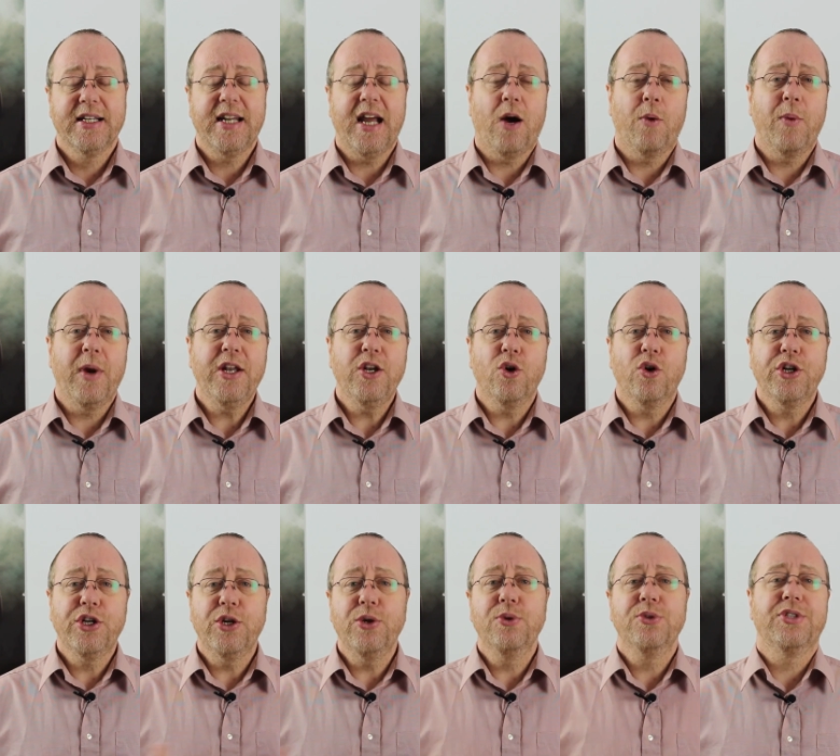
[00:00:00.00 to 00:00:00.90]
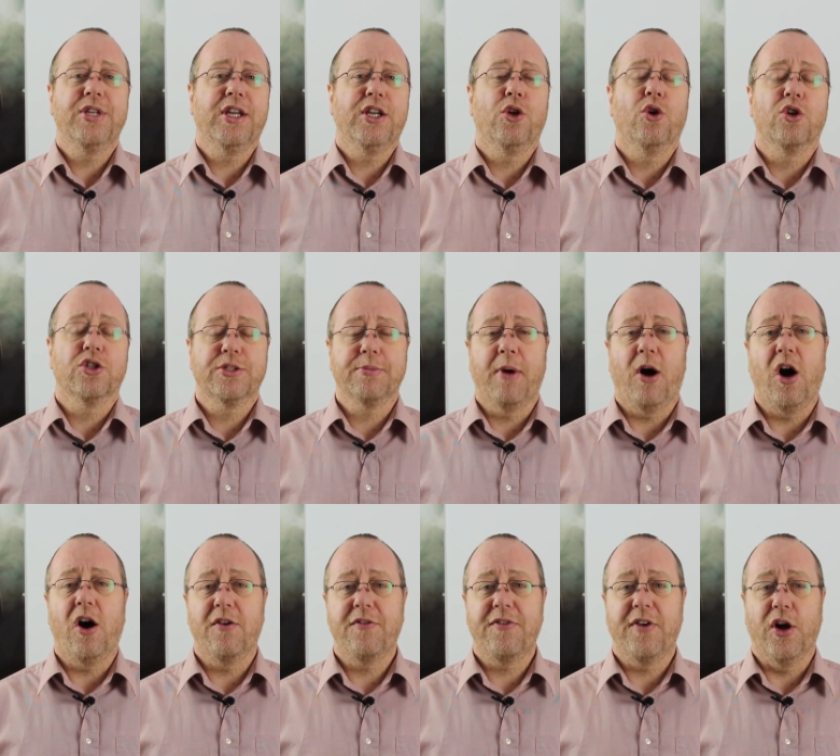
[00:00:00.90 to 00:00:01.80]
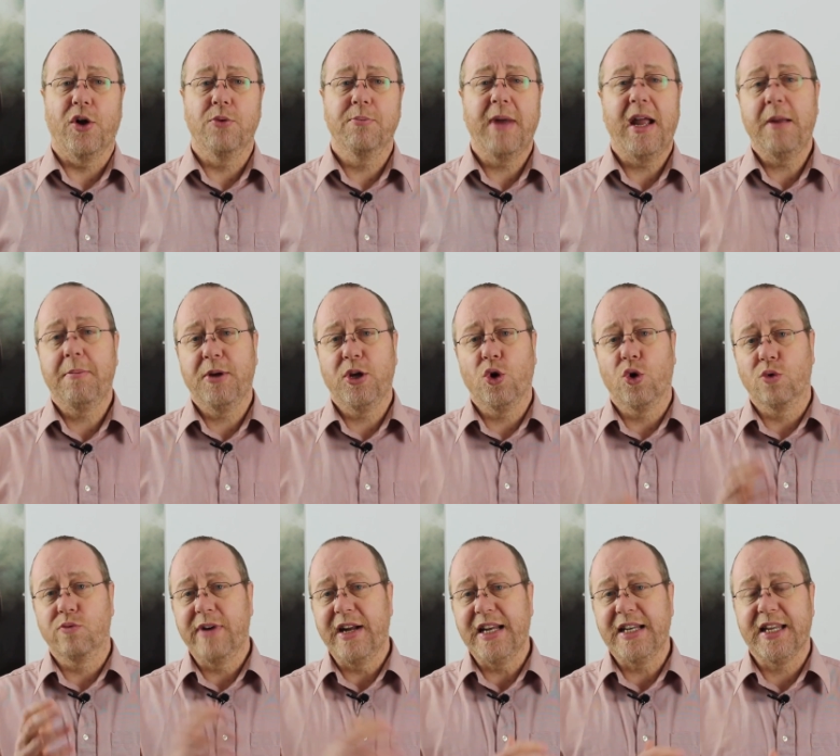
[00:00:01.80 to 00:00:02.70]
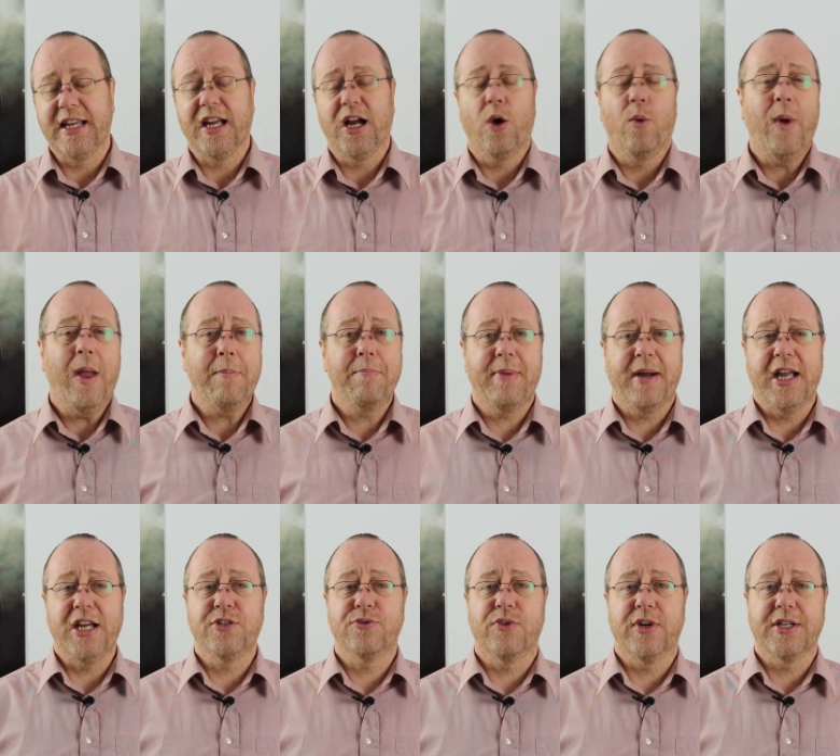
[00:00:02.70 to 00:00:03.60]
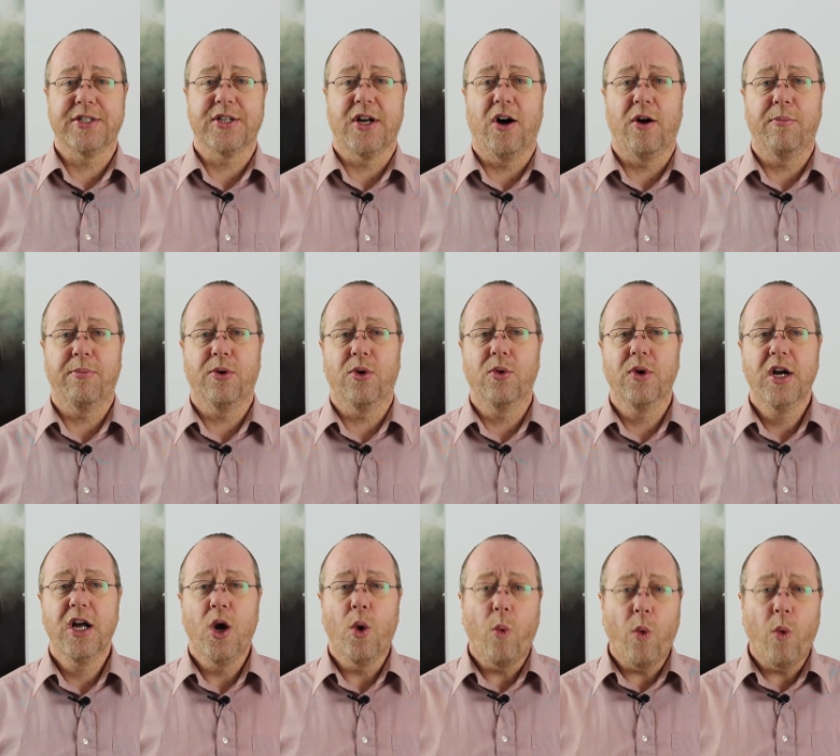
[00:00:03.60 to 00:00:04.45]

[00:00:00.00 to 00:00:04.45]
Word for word: Now, when you're using your smartphone, maybe you're reading a web page, for example,